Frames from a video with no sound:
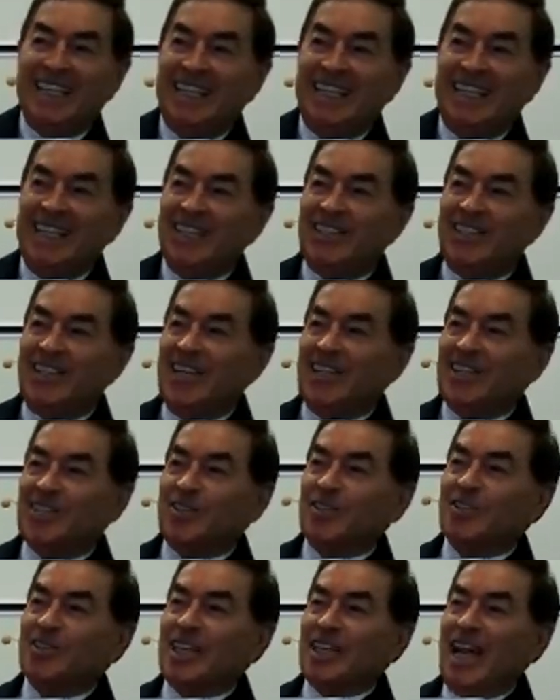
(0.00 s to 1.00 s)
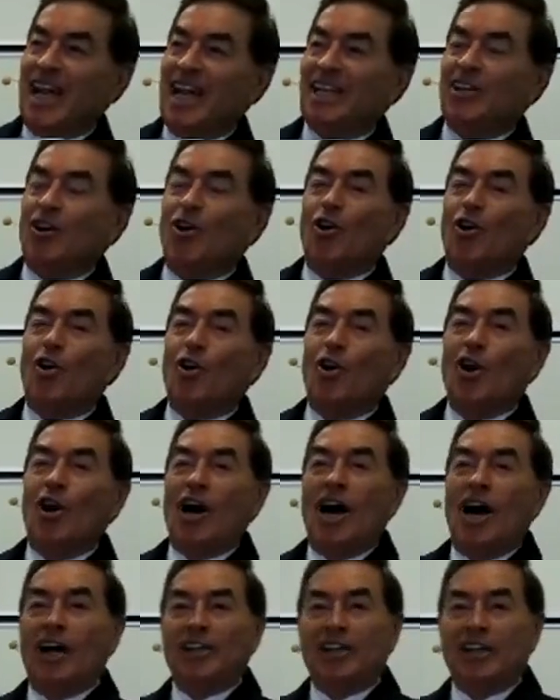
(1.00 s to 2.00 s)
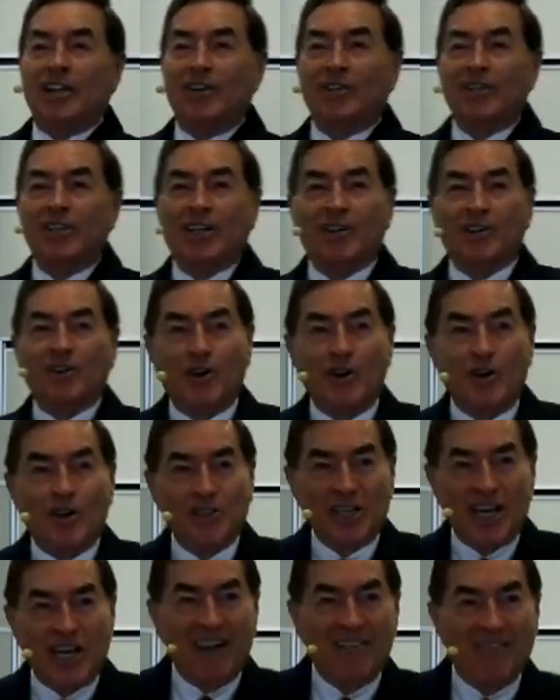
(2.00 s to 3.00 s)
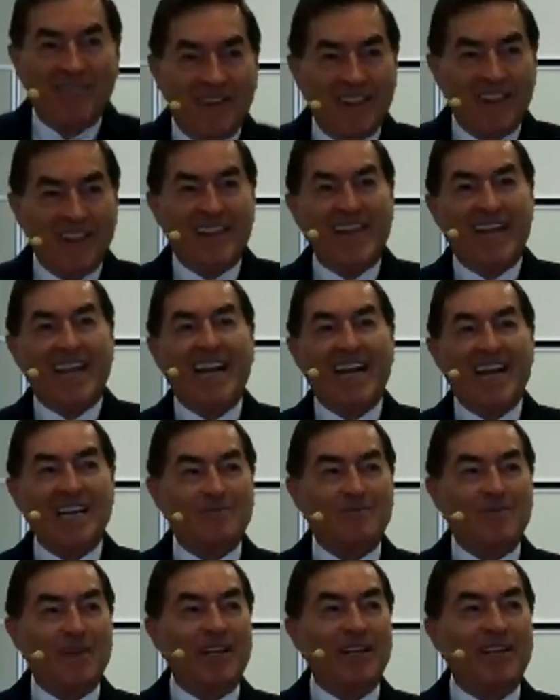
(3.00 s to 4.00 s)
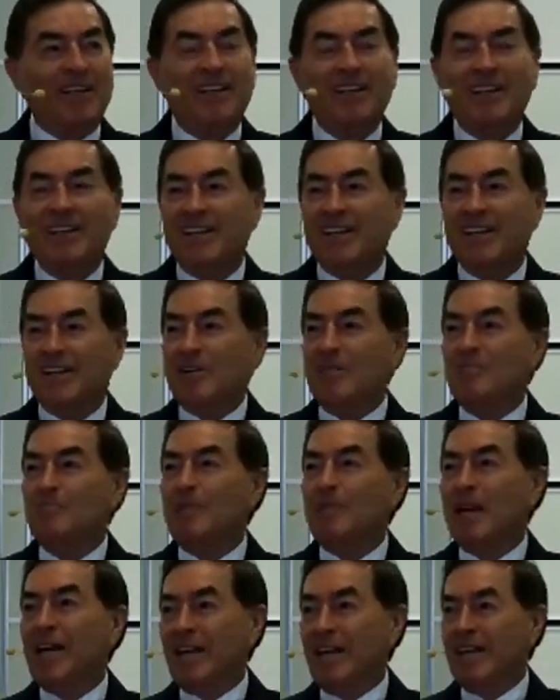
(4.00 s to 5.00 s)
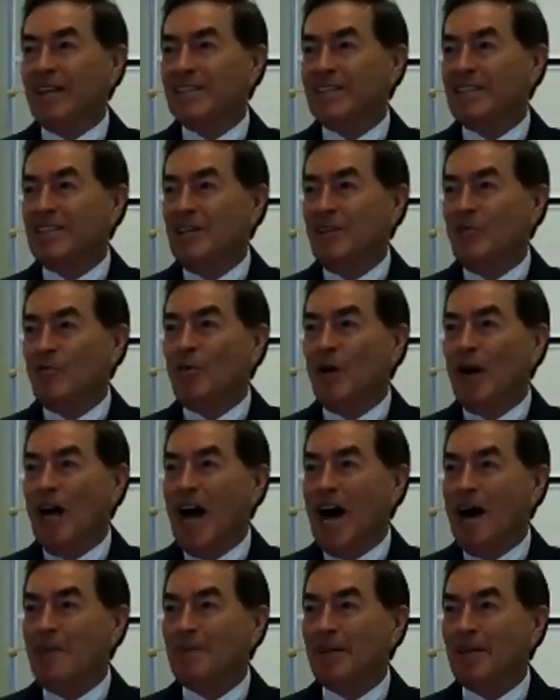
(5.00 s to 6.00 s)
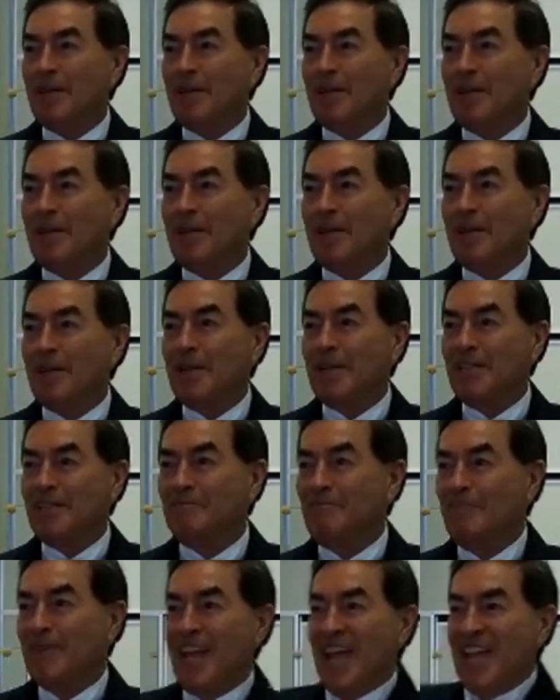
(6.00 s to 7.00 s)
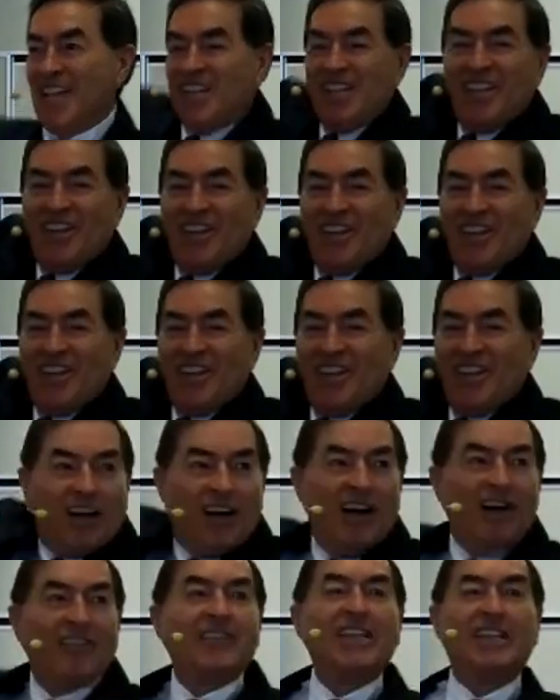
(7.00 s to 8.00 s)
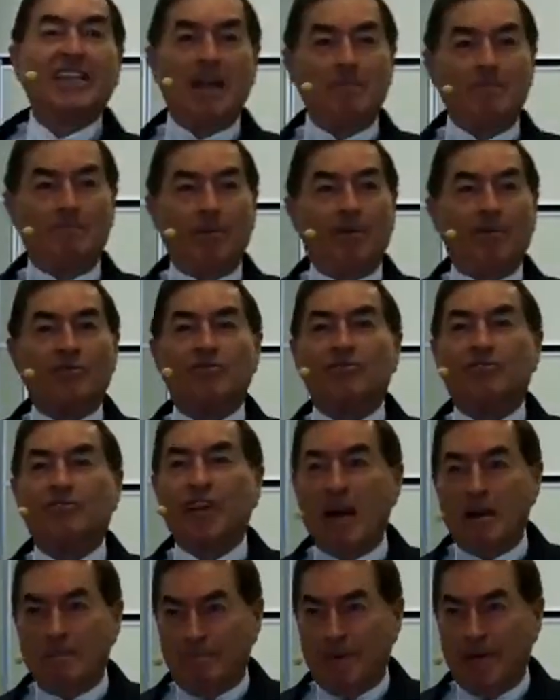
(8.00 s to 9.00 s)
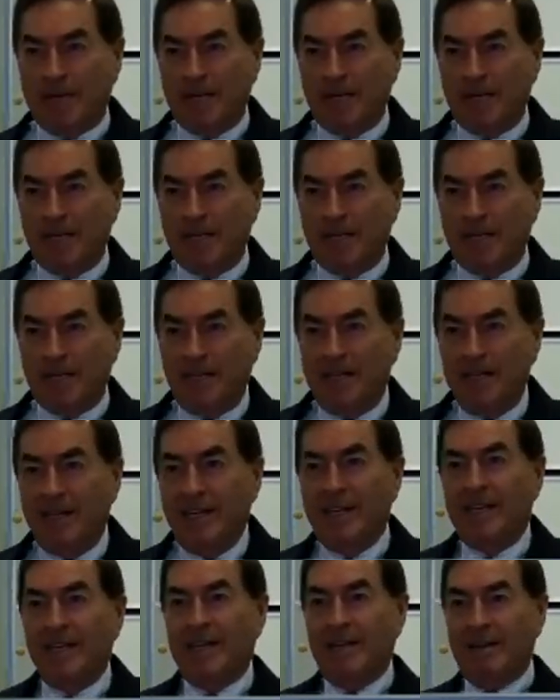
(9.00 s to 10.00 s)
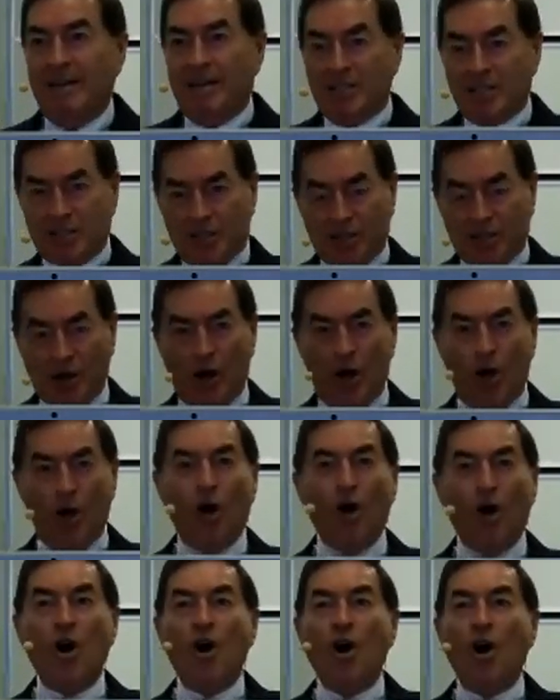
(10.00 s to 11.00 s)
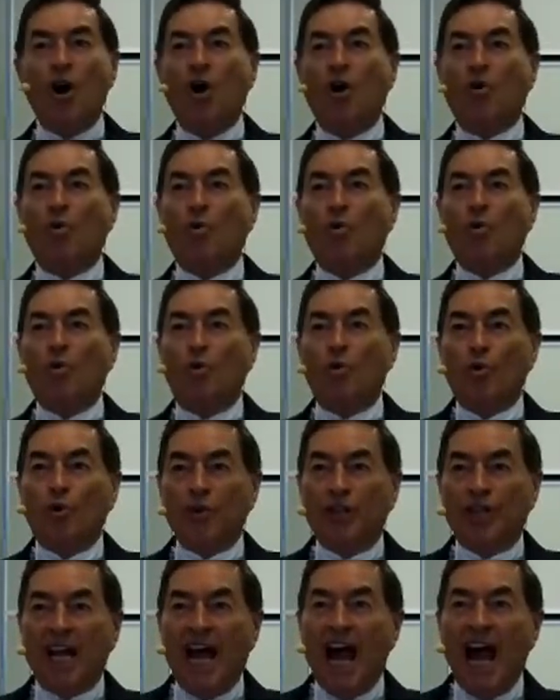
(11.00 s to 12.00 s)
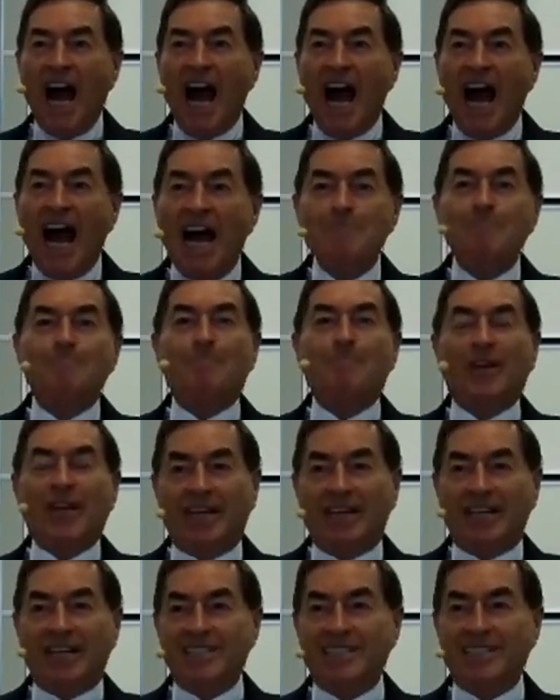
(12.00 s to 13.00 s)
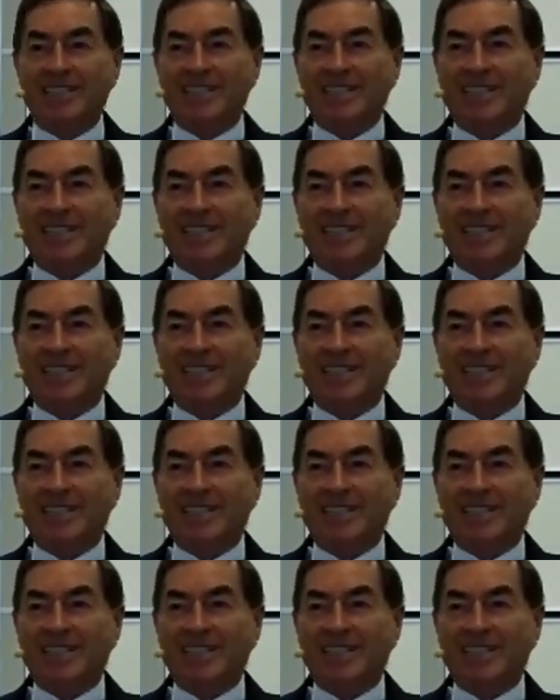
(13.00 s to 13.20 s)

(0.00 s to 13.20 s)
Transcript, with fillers: Jesus said the, on the cross, everything has been completed, what happened? The veil of the temple ripped. So the high priest